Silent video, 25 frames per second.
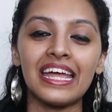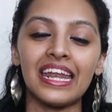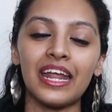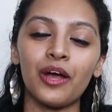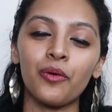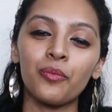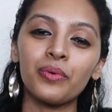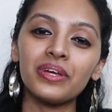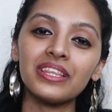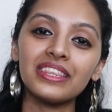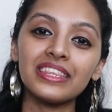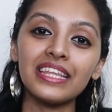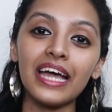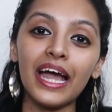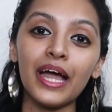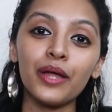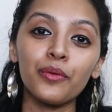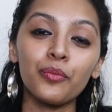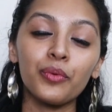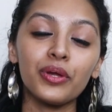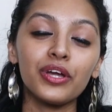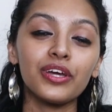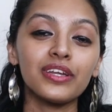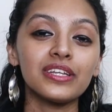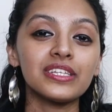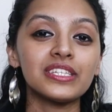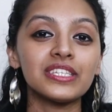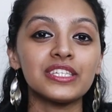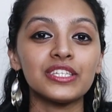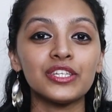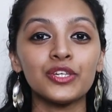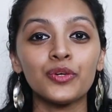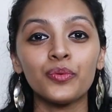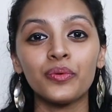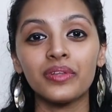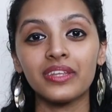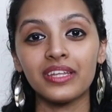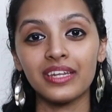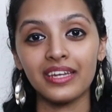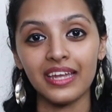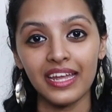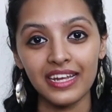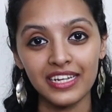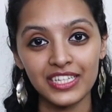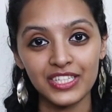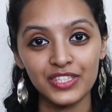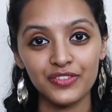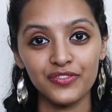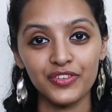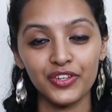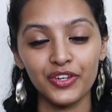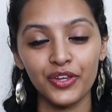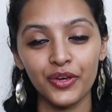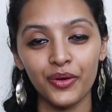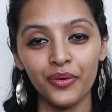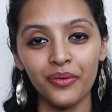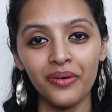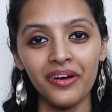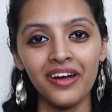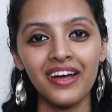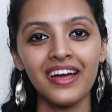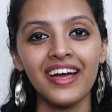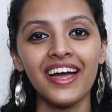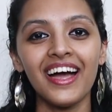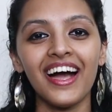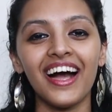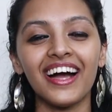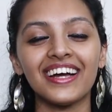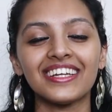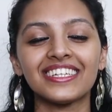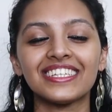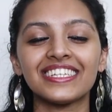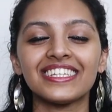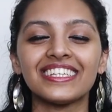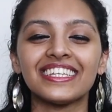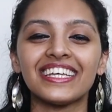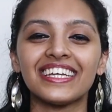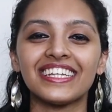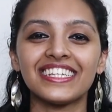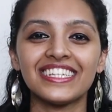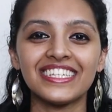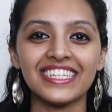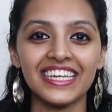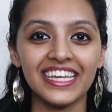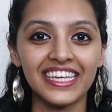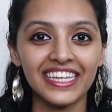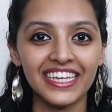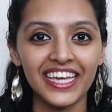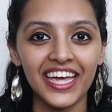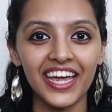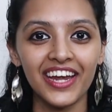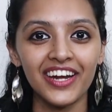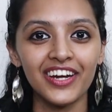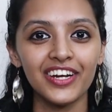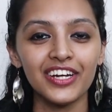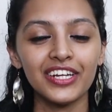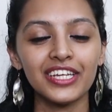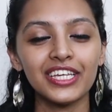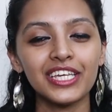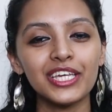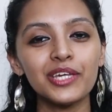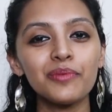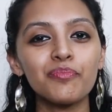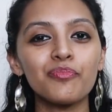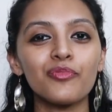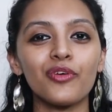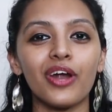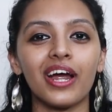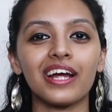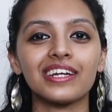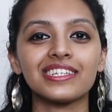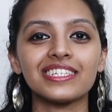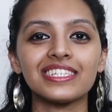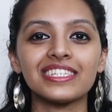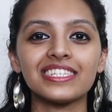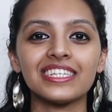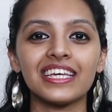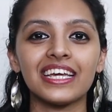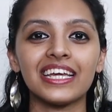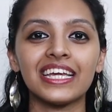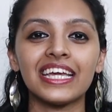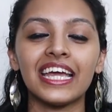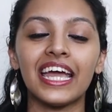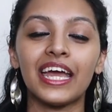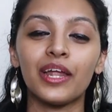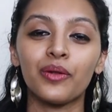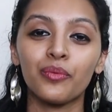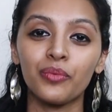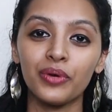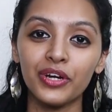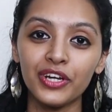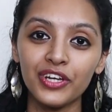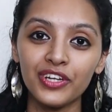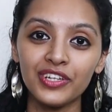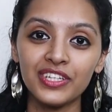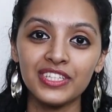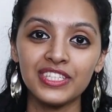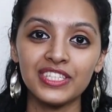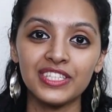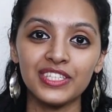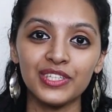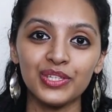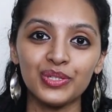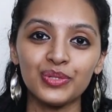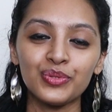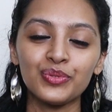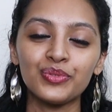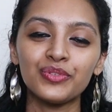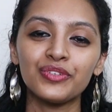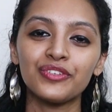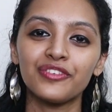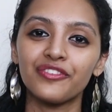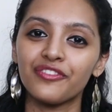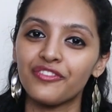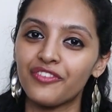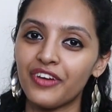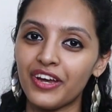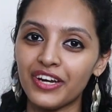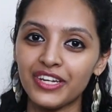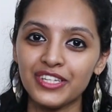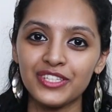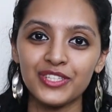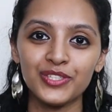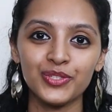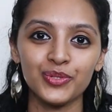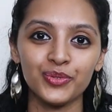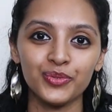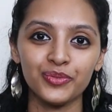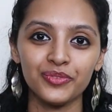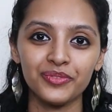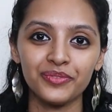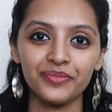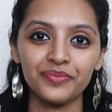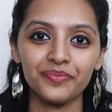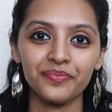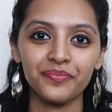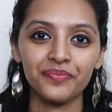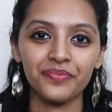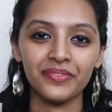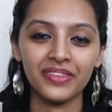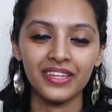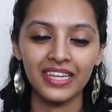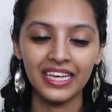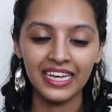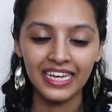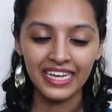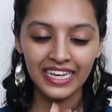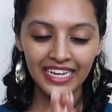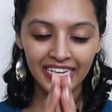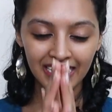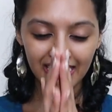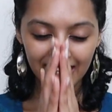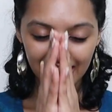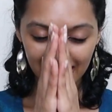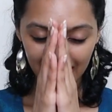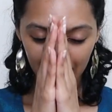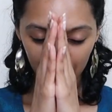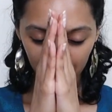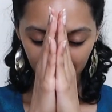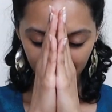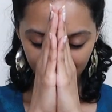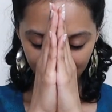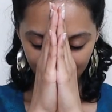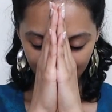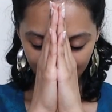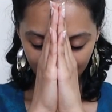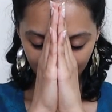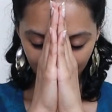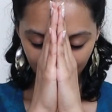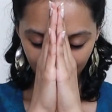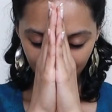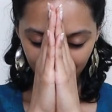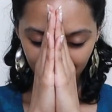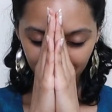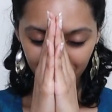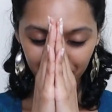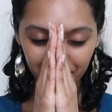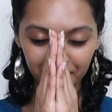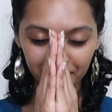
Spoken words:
Now with that, we're going to see you in the next video. Until then, take care, keep practicing, and we're going to see you very soon. Namaste.